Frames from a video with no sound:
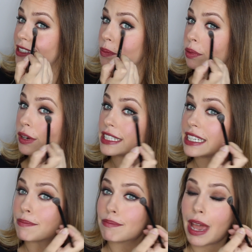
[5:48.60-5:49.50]
is a
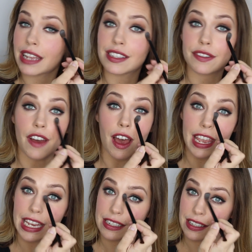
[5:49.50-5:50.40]
pretty
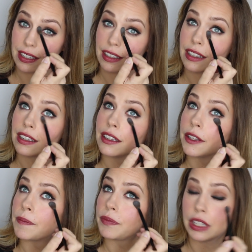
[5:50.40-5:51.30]
mattified
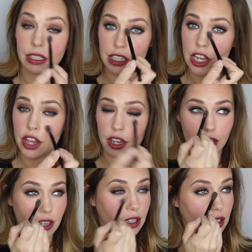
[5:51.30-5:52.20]
look,
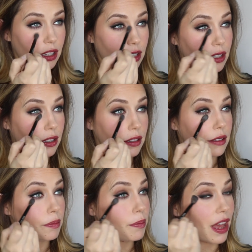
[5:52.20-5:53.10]

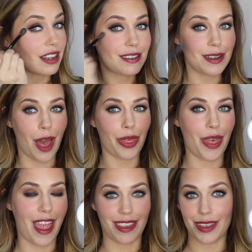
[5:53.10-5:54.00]
but
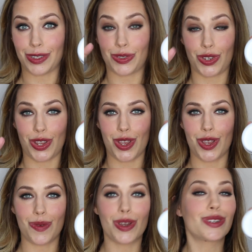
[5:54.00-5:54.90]
nothing that's
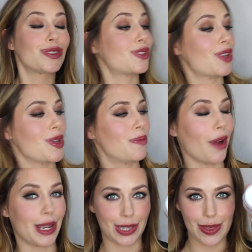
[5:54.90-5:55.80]
too
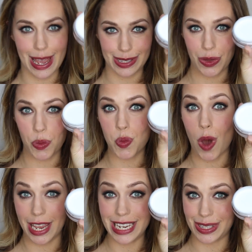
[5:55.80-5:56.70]
bright. So that's the
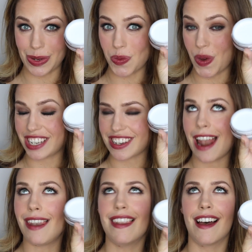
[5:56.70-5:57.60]
white, which
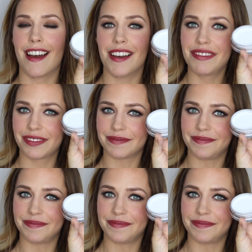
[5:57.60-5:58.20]
I love.